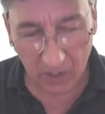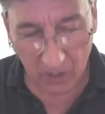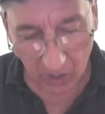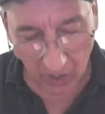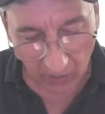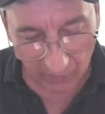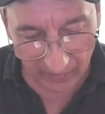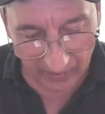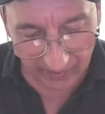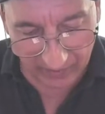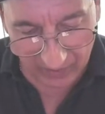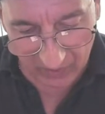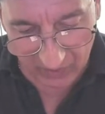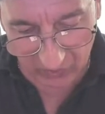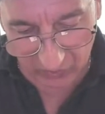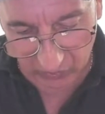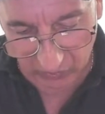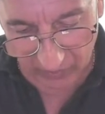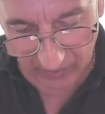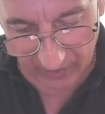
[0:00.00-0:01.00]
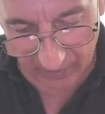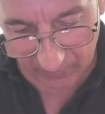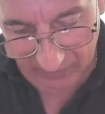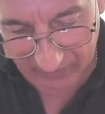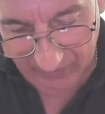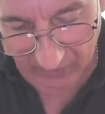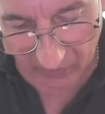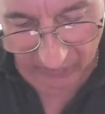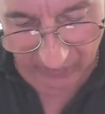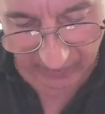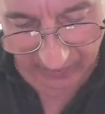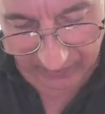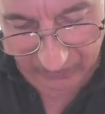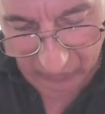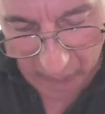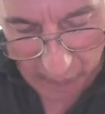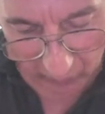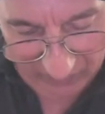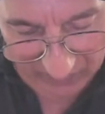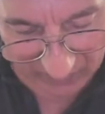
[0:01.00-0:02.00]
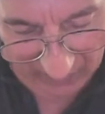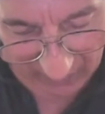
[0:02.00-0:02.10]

All right. So now you might say, okay, so what's the